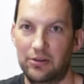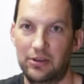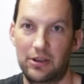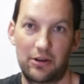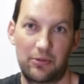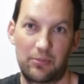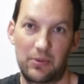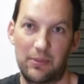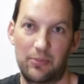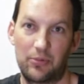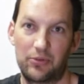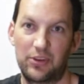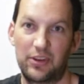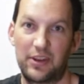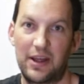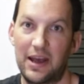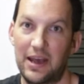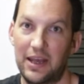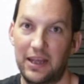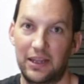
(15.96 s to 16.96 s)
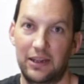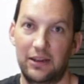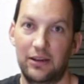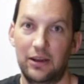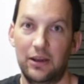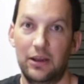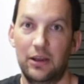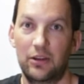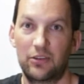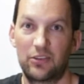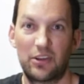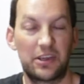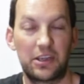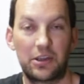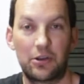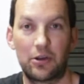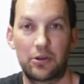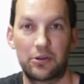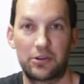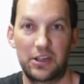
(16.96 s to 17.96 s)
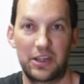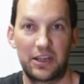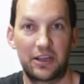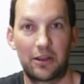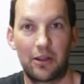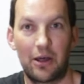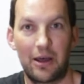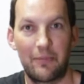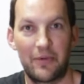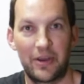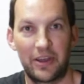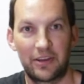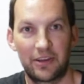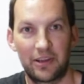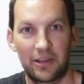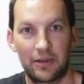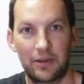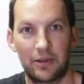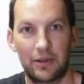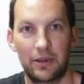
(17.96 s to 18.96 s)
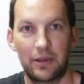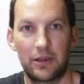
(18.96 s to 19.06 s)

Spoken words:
or a lot of people today, say you don't need a light meter